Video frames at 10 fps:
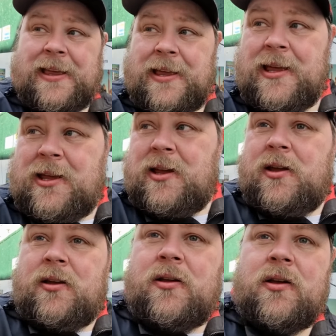
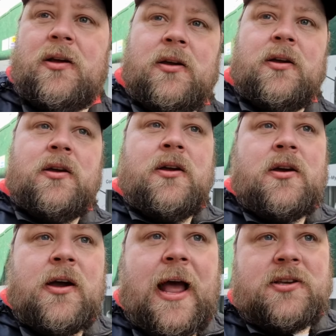Castle Dairy
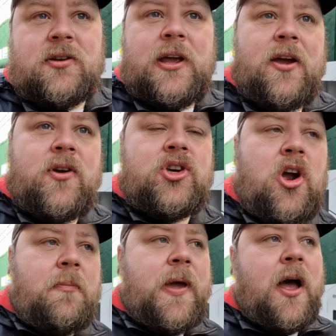Shop. Castle Dairy
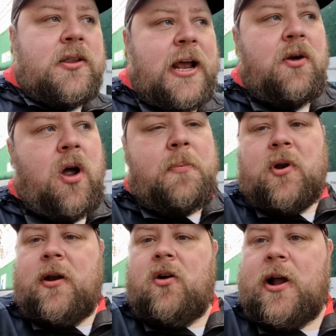Shop, yeah. I'll tell you what, I'll
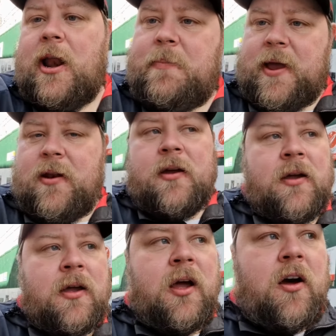put a little clip in
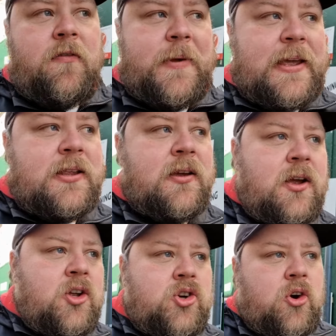of me
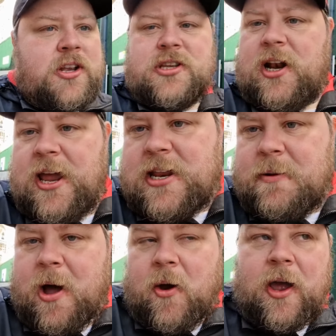talking to the lady
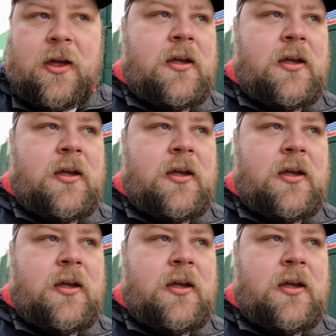about it.